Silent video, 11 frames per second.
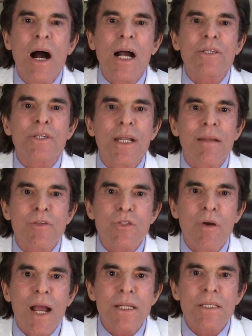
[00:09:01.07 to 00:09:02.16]
oxidative
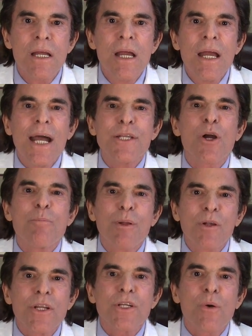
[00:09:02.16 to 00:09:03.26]
stress, and your
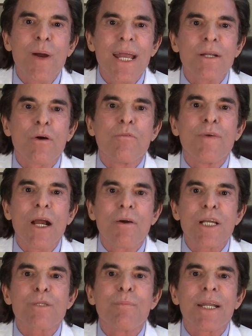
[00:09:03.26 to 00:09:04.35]
ability to handle
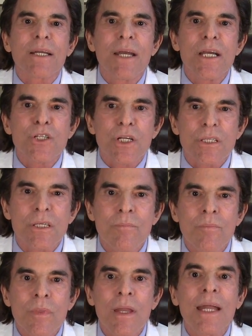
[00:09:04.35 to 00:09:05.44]
various medications.
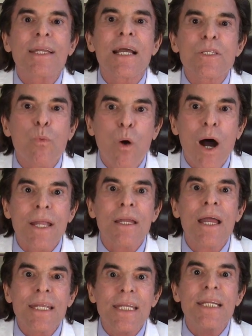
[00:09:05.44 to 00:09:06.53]
And guess what?
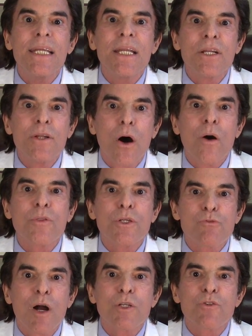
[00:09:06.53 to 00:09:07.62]
You need to know the
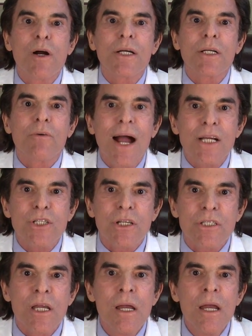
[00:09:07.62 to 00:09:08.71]
drug-drug
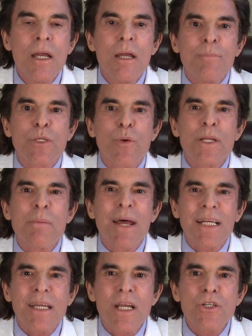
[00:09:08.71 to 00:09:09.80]
interactions between the
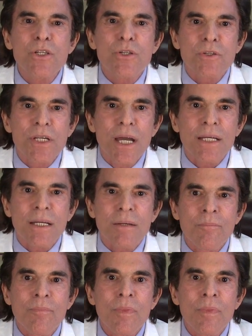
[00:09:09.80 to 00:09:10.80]
medications you're taking.